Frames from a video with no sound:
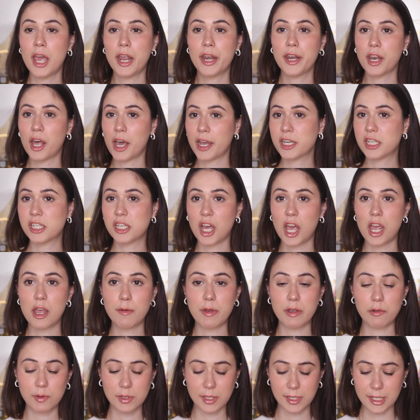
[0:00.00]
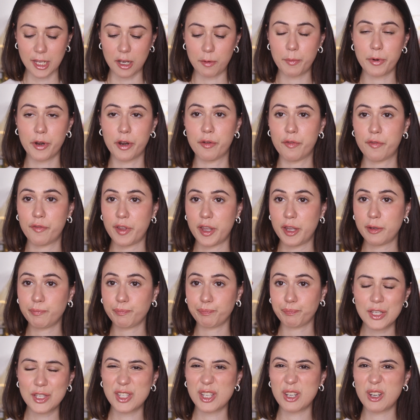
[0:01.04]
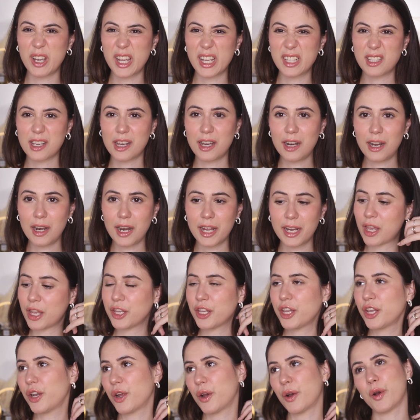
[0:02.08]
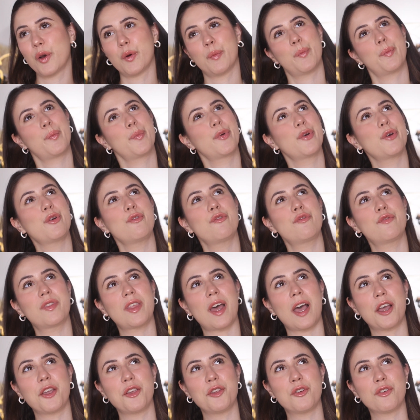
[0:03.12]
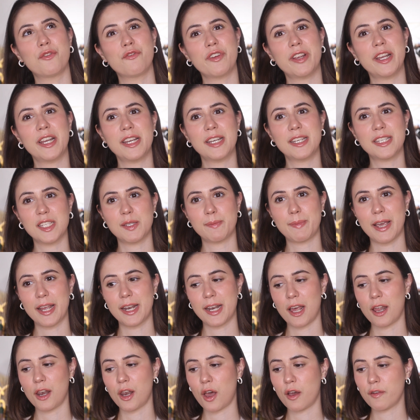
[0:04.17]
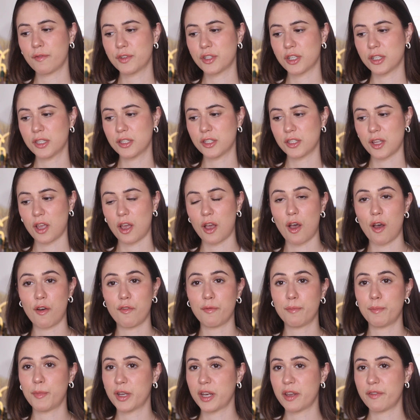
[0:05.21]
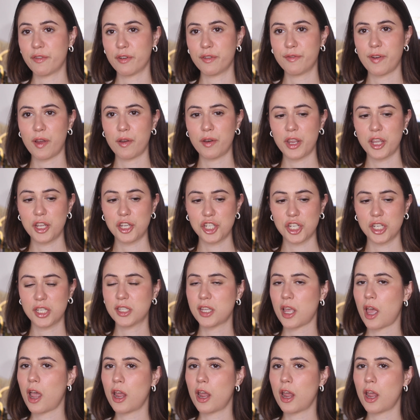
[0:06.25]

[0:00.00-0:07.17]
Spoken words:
Nighttime, it was still perfect. So it's kind of proof that you don't really need to spend a lot of tons of money for foundations.